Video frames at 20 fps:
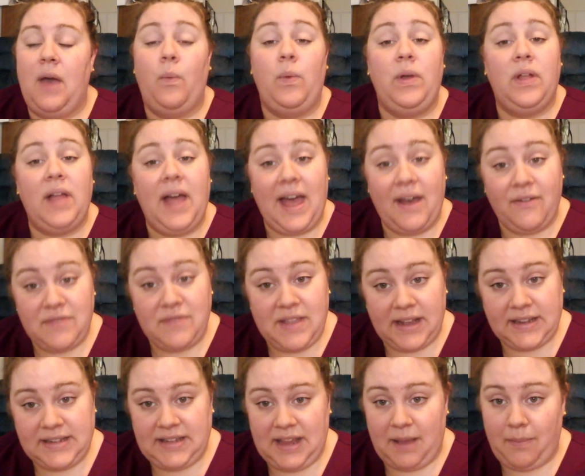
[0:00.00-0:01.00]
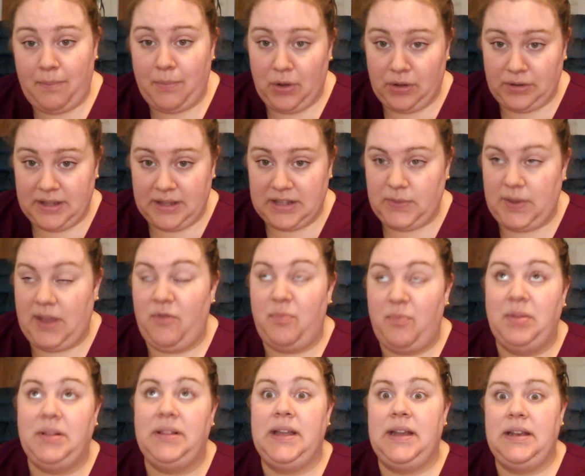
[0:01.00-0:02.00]
And we'll have next step booklets. We
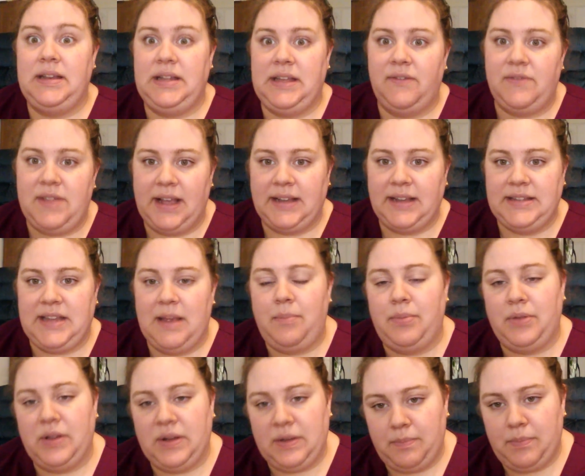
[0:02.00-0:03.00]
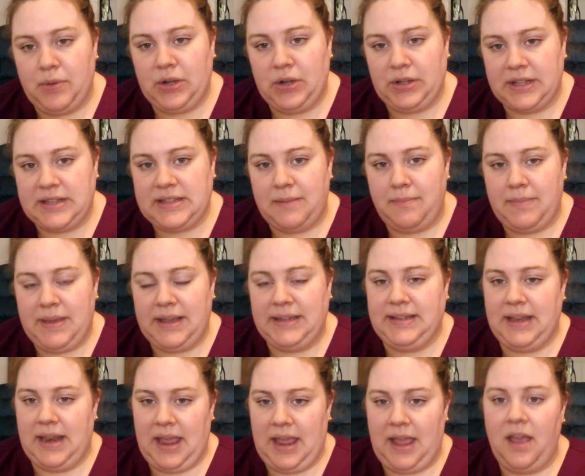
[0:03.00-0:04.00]
have plenty of next step booklets in
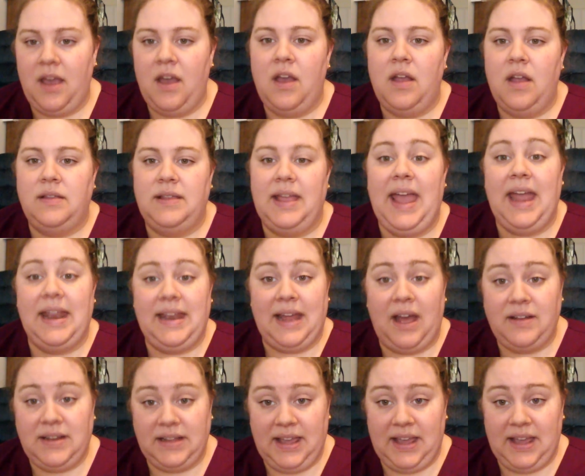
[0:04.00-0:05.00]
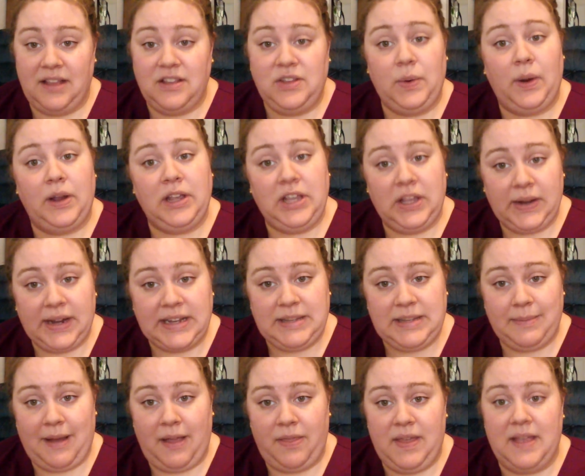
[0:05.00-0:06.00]
BigCity to hand out to kids who are
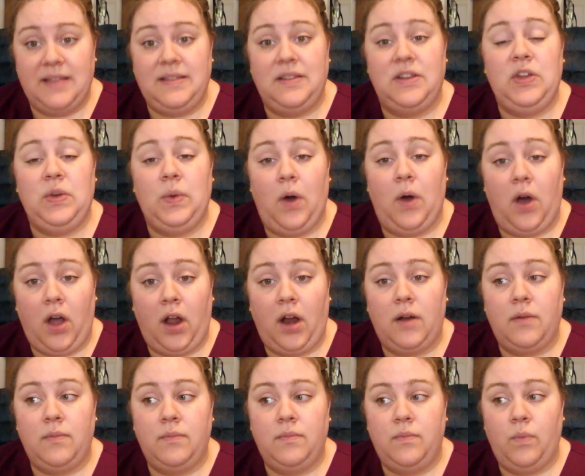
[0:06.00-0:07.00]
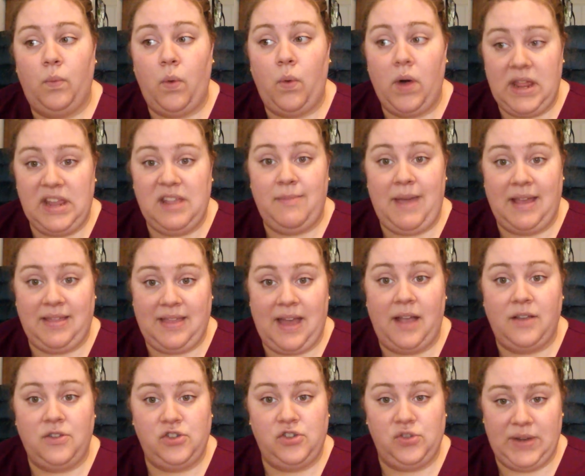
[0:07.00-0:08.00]
curious about this and who are wanting to make
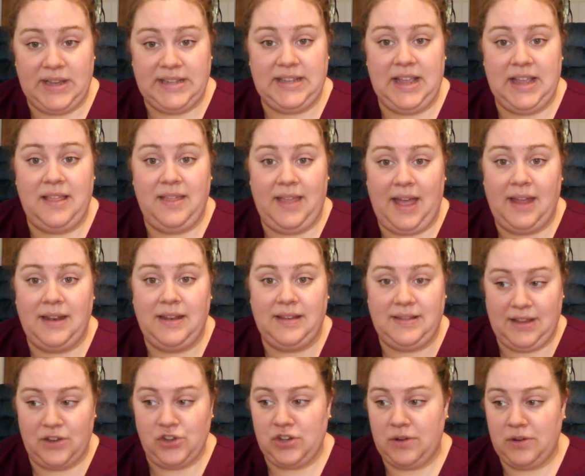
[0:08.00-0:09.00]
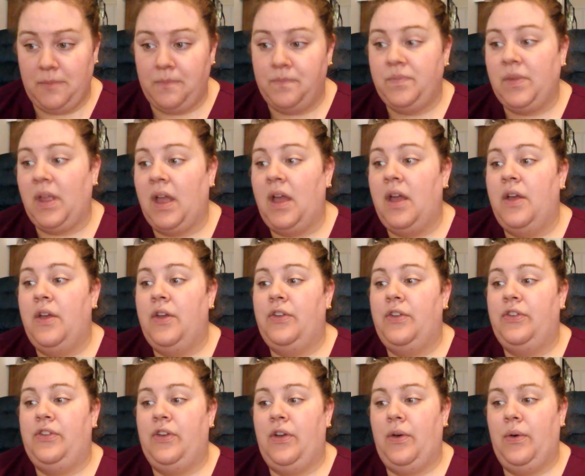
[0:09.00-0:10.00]
that choice and that decision.
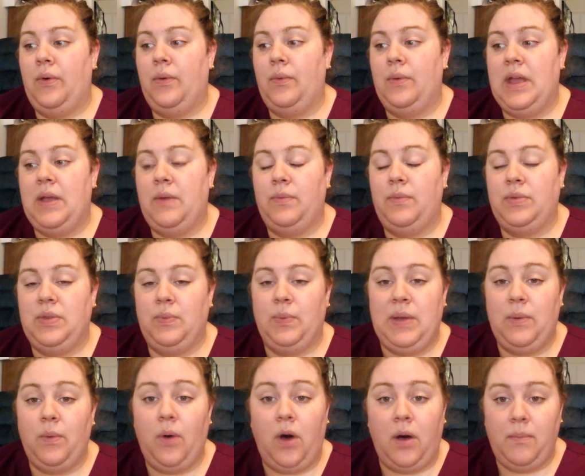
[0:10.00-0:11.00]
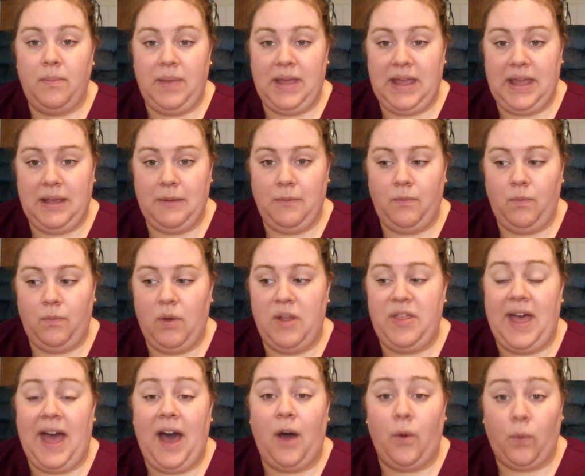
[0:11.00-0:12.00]
So we won't be
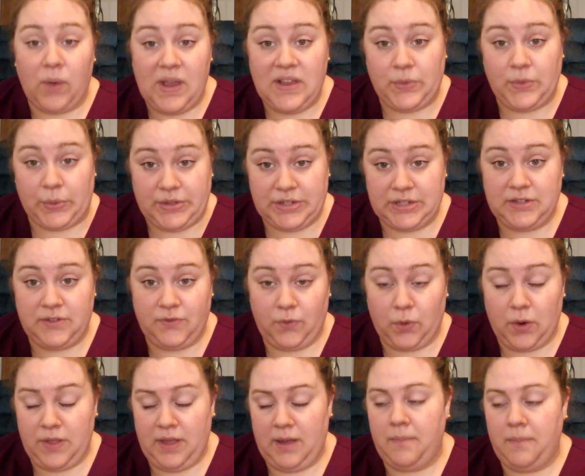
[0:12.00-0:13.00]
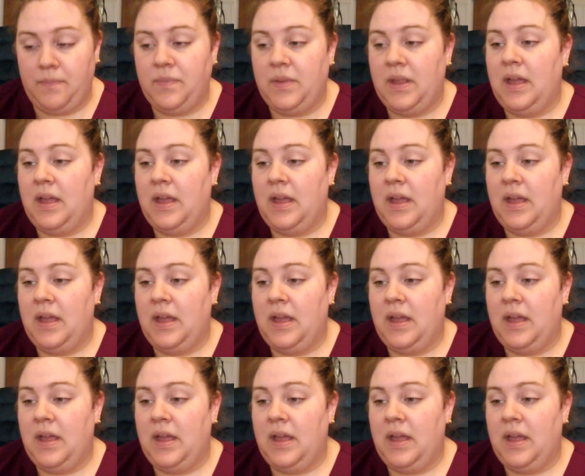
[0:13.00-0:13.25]
without resources for them.